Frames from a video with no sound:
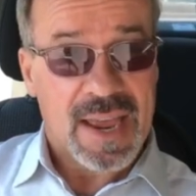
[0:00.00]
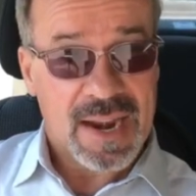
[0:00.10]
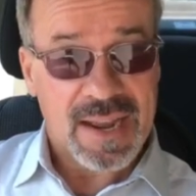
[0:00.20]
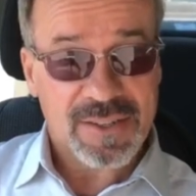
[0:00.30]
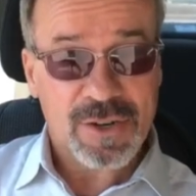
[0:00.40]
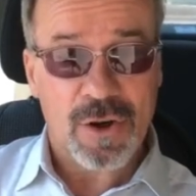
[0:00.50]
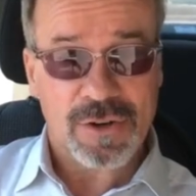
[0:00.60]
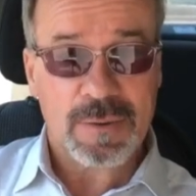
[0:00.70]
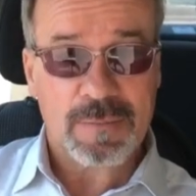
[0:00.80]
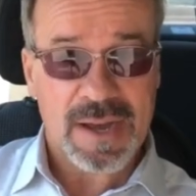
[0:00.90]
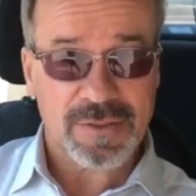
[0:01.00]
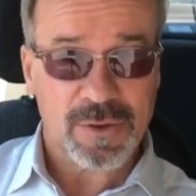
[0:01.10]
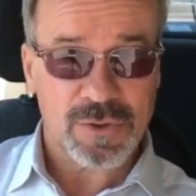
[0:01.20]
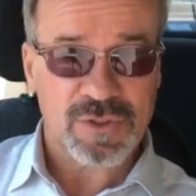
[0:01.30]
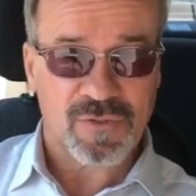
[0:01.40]
And I talked about
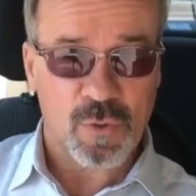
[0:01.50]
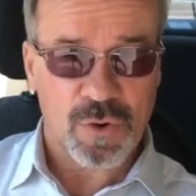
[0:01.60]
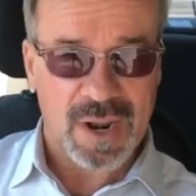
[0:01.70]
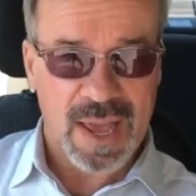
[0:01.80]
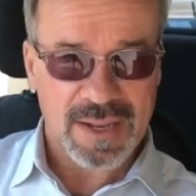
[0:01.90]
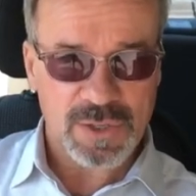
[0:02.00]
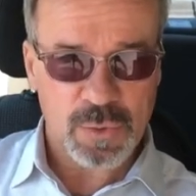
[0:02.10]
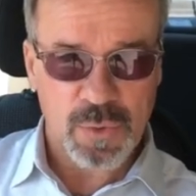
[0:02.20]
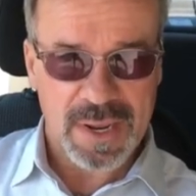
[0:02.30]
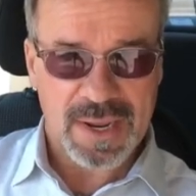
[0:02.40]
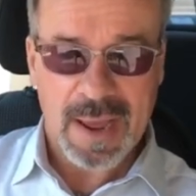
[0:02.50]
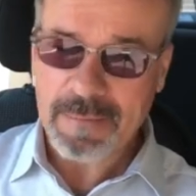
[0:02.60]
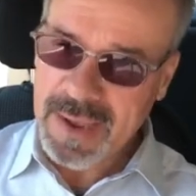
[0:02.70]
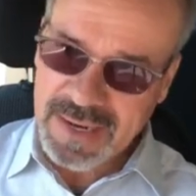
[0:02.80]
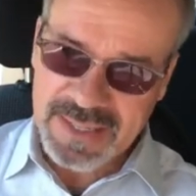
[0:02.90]
those four last week. I
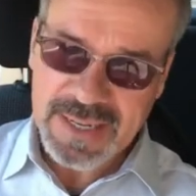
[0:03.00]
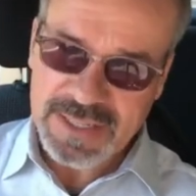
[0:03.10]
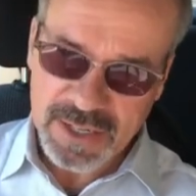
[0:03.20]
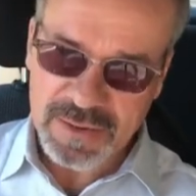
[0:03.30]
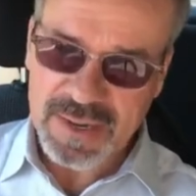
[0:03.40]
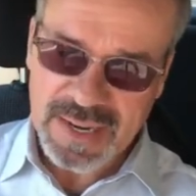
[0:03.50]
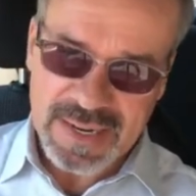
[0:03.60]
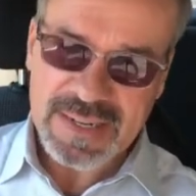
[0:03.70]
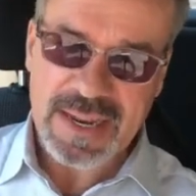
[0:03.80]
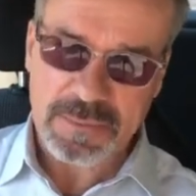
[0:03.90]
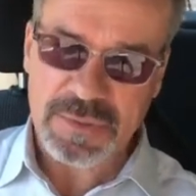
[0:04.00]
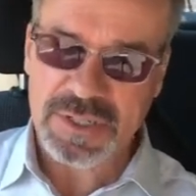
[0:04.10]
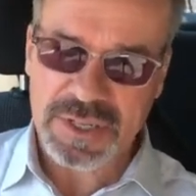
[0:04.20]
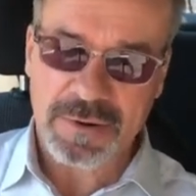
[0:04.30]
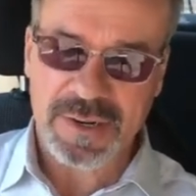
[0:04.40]
may teach an in-depth
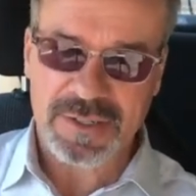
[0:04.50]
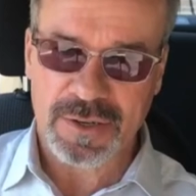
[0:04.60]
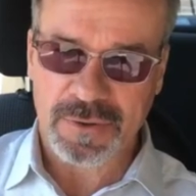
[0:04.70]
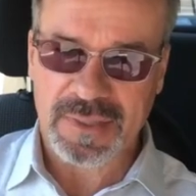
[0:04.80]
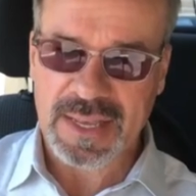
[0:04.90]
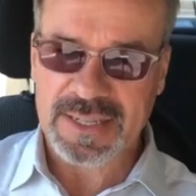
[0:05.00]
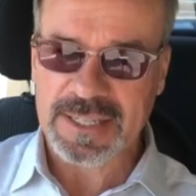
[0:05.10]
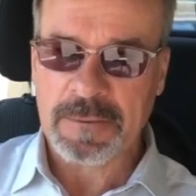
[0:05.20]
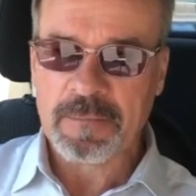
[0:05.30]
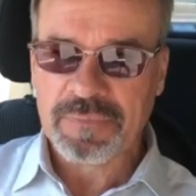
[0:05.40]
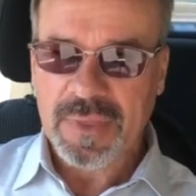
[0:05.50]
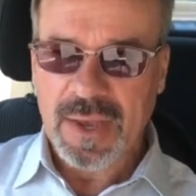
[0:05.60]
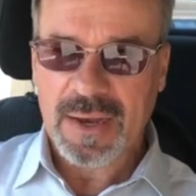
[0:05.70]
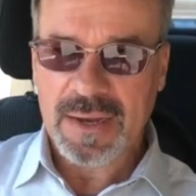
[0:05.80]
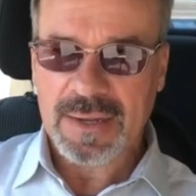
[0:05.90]
series on this
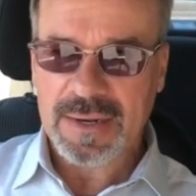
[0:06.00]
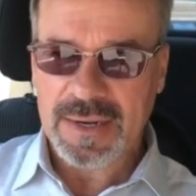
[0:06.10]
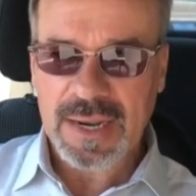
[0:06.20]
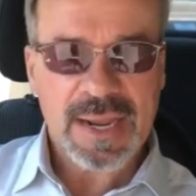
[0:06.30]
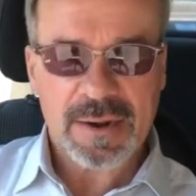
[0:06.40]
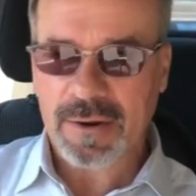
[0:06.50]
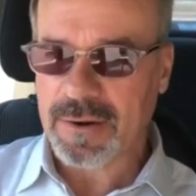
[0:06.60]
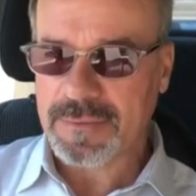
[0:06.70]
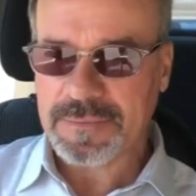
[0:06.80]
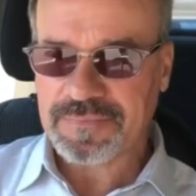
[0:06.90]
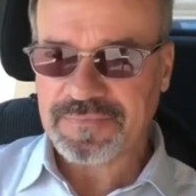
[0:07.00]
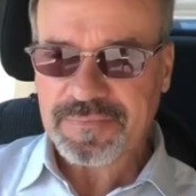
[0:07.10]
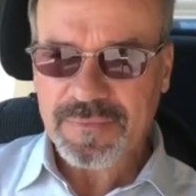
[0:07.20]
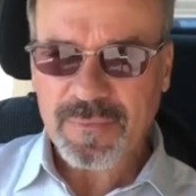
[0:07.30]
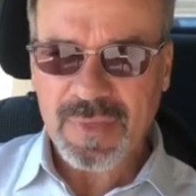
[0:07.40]
later.
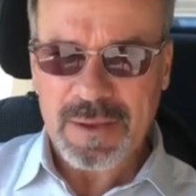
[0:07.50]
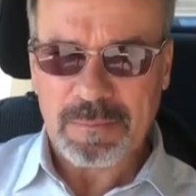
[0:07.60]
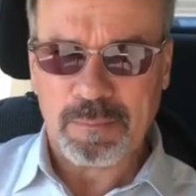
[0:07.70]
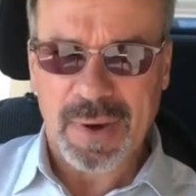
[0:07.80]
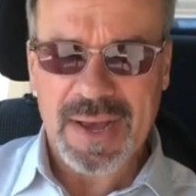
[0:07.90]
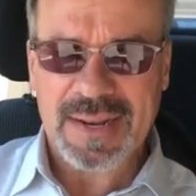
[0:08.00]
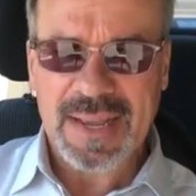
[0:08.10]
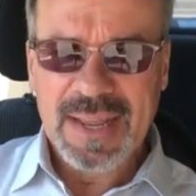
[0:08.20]
But